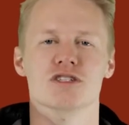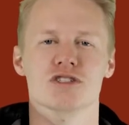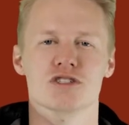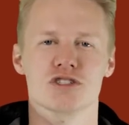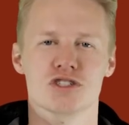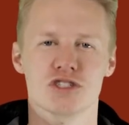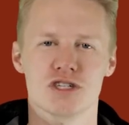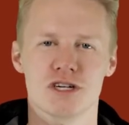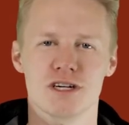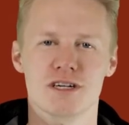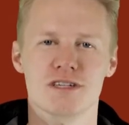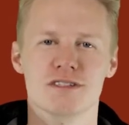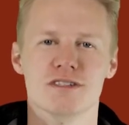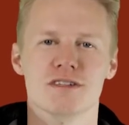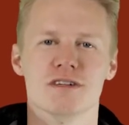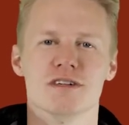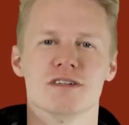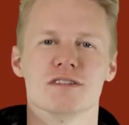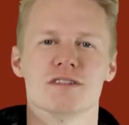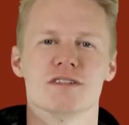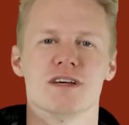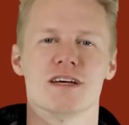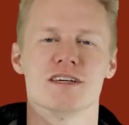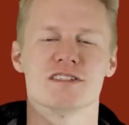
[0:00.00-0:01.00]

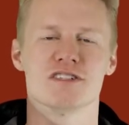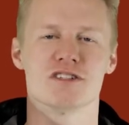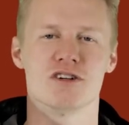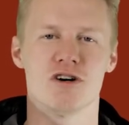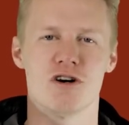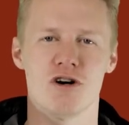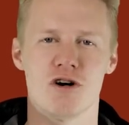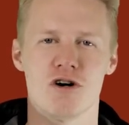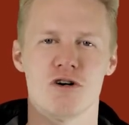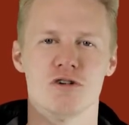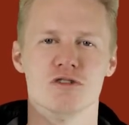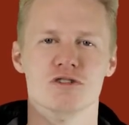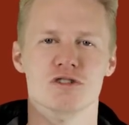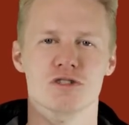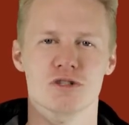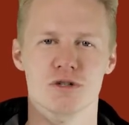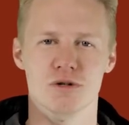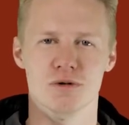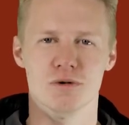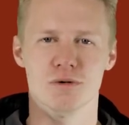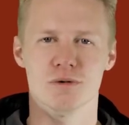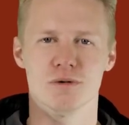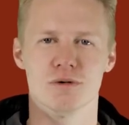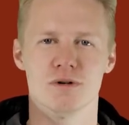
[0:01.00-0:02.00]
Jesus has called
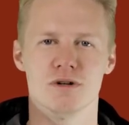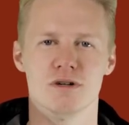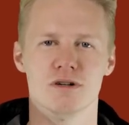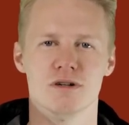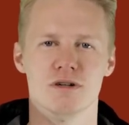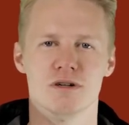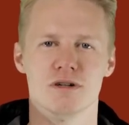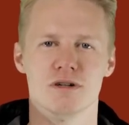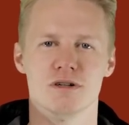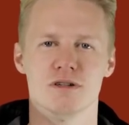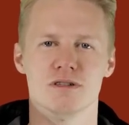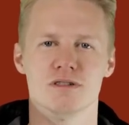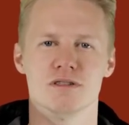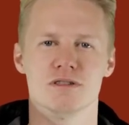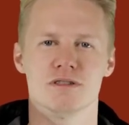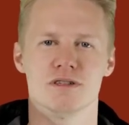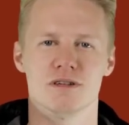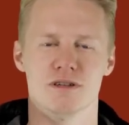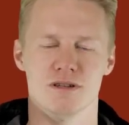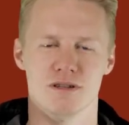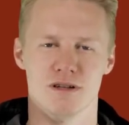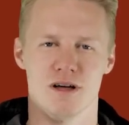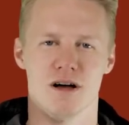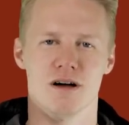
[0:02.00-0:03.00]
you
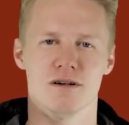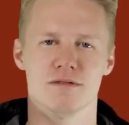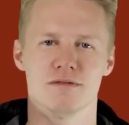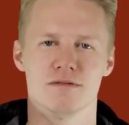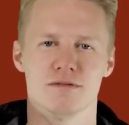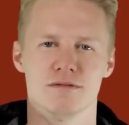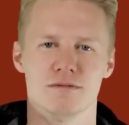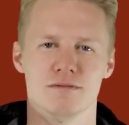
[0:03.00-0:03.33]
to love.